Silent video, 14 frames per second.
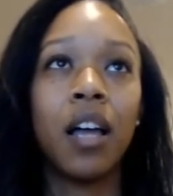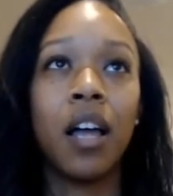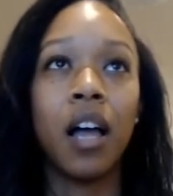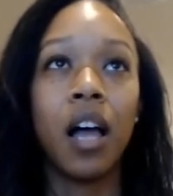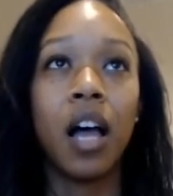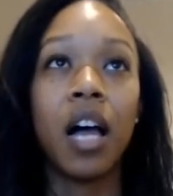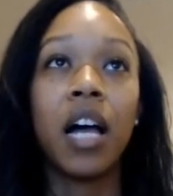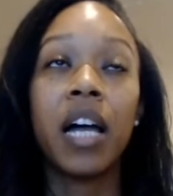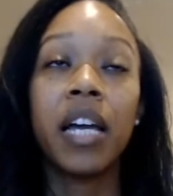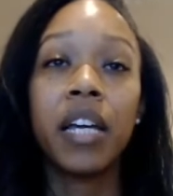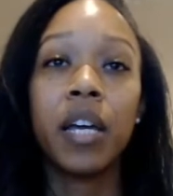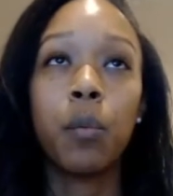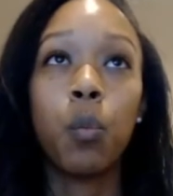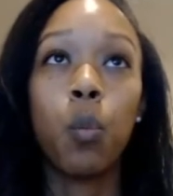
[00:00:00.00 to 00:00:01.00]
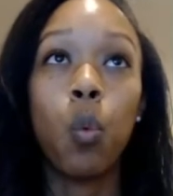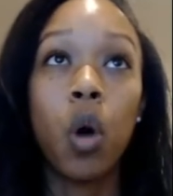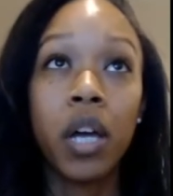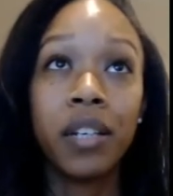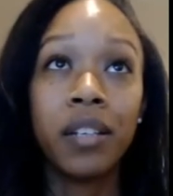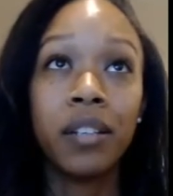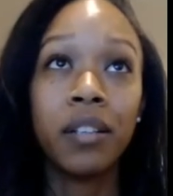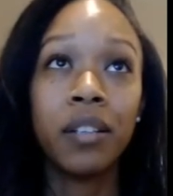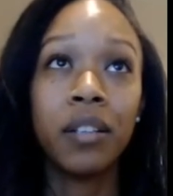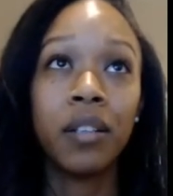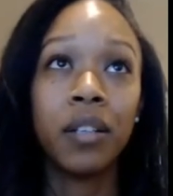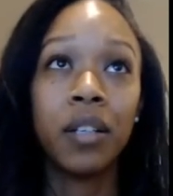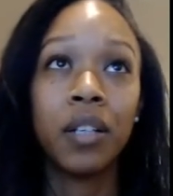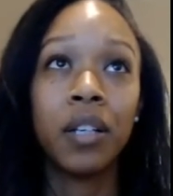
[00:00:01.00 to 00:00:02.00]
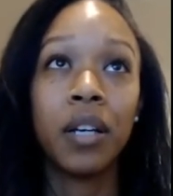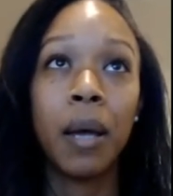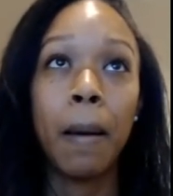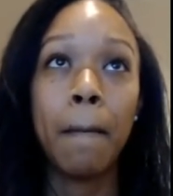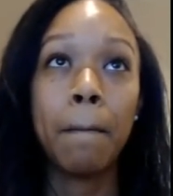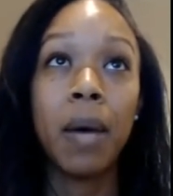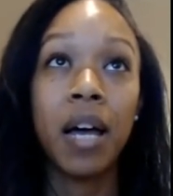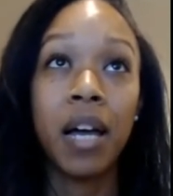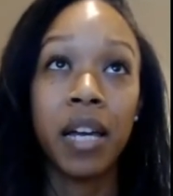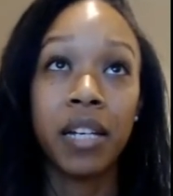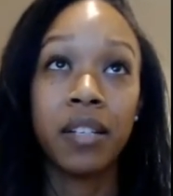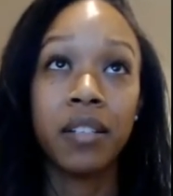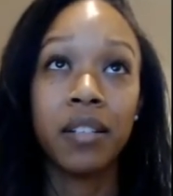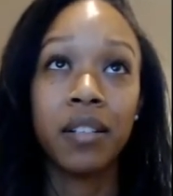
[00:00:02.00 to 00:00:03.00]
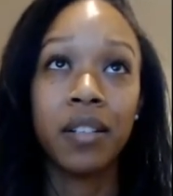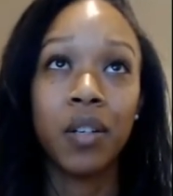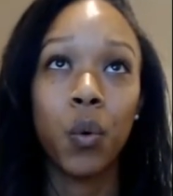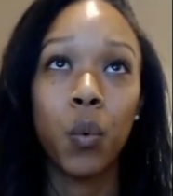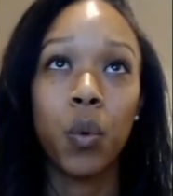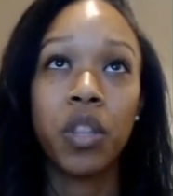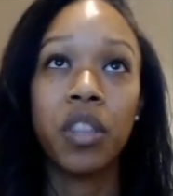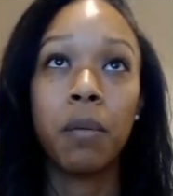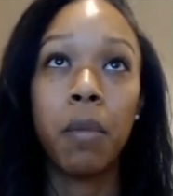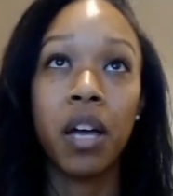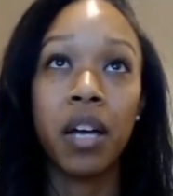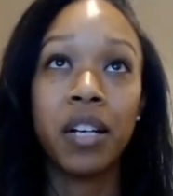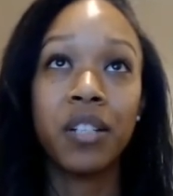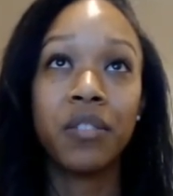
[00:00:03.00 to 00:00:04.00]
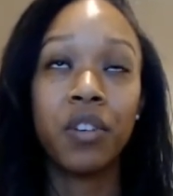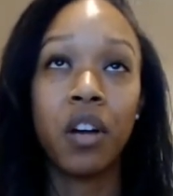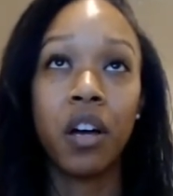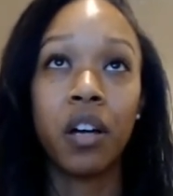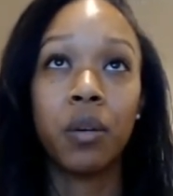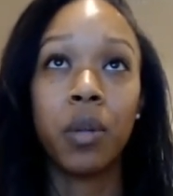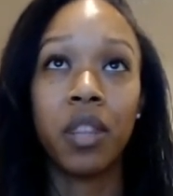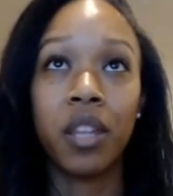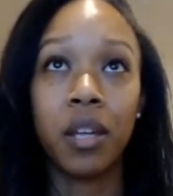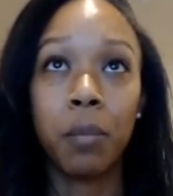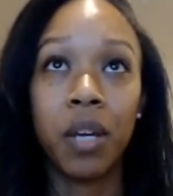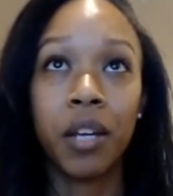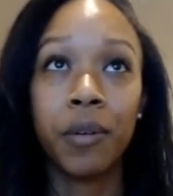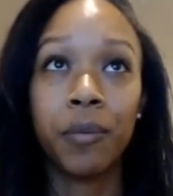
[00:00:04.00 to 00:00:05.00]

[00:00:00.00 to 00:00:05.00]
I am one mind with the mind of God within me.